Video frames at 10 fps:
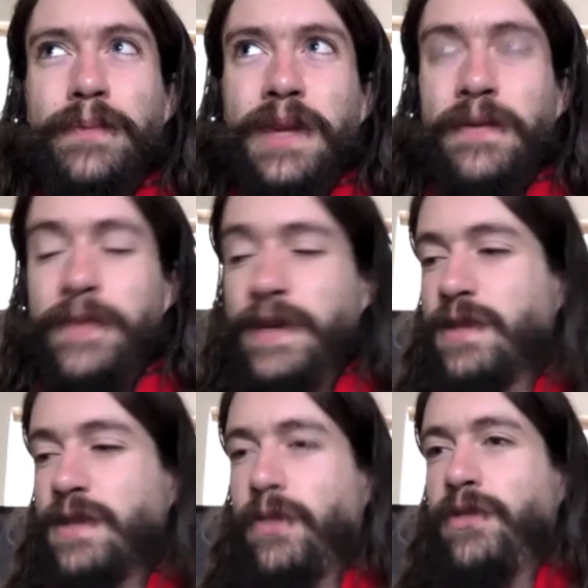
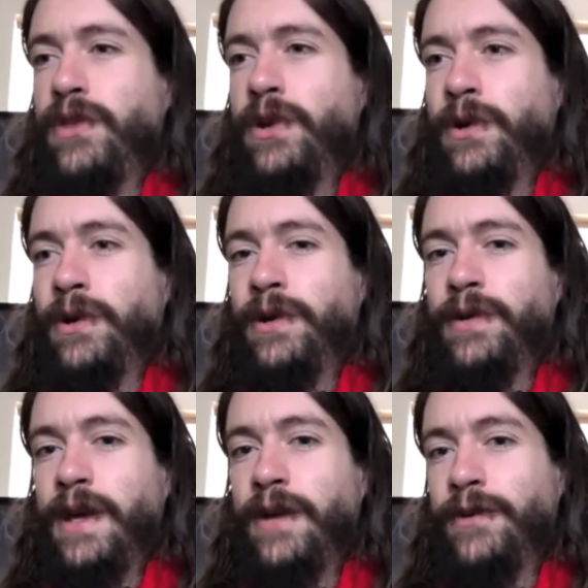this
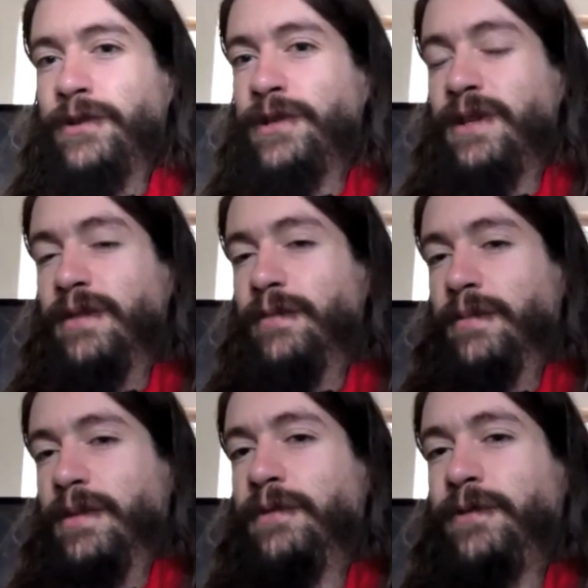third energy.
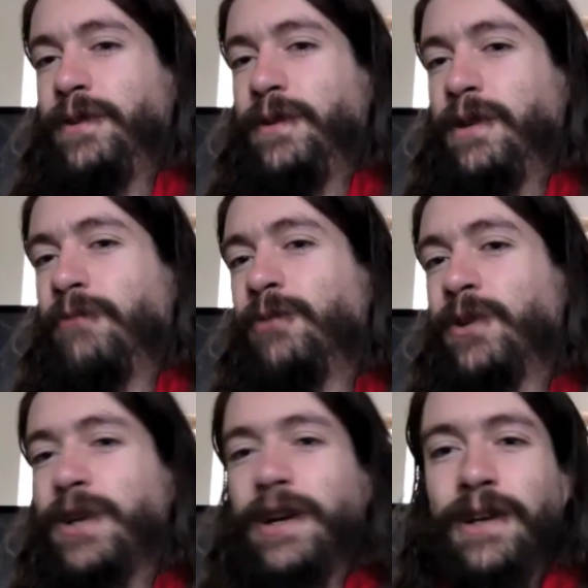If we're
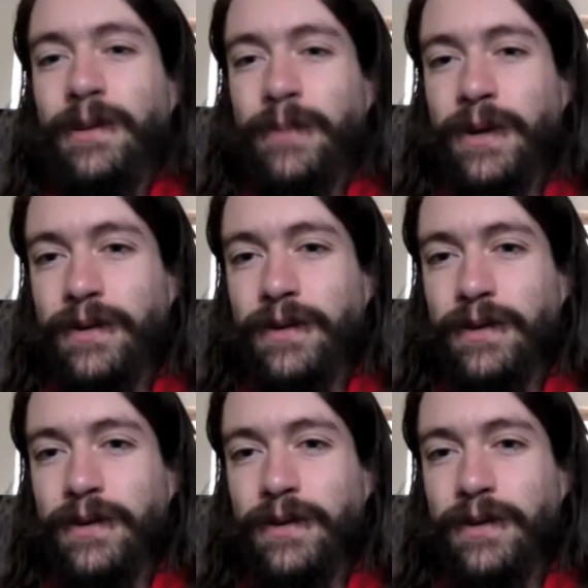talking about